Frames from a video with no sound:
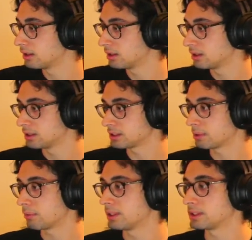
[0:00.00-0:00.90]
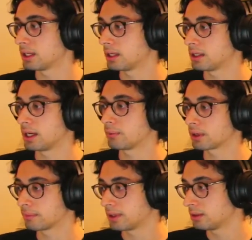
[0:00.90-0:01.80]
some of the ones I
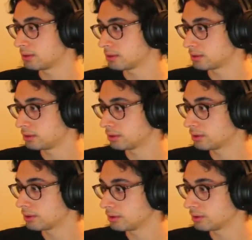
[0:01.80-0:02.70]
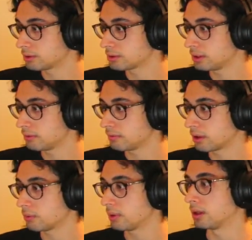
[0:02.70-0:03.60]
recommend, you'll see very
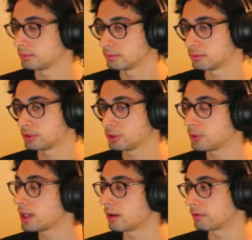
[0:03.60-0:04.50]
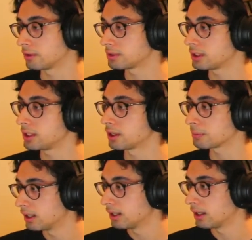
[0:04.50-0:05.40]
well. Soon enough, you'll see here.
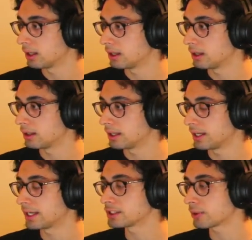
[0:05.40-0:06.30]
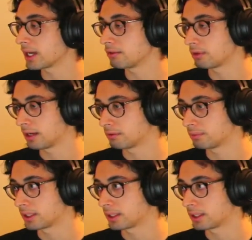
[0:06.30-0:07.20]
And it's okay if you haven't
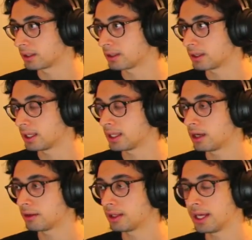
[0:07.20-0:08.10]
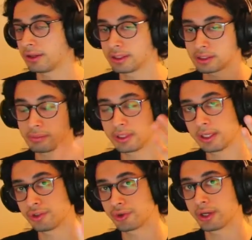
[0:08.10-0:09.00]
played any. Allow this to be the
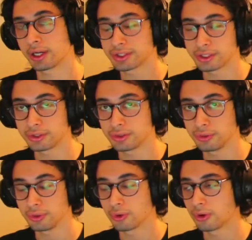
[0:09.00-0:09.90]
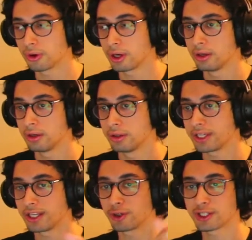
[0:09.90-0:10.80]
introduction to
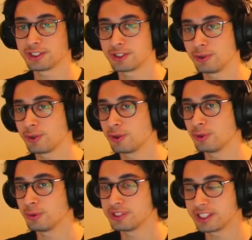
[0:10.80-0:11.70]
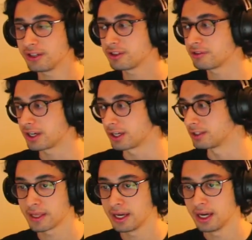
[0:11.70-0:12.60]
your new Zelda
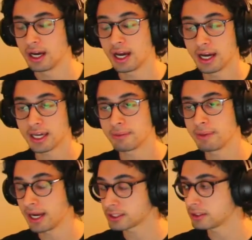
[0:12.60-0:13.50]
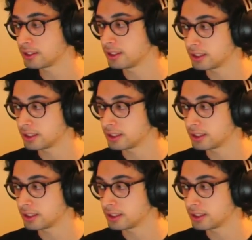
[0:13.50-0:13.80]
phase. I am actually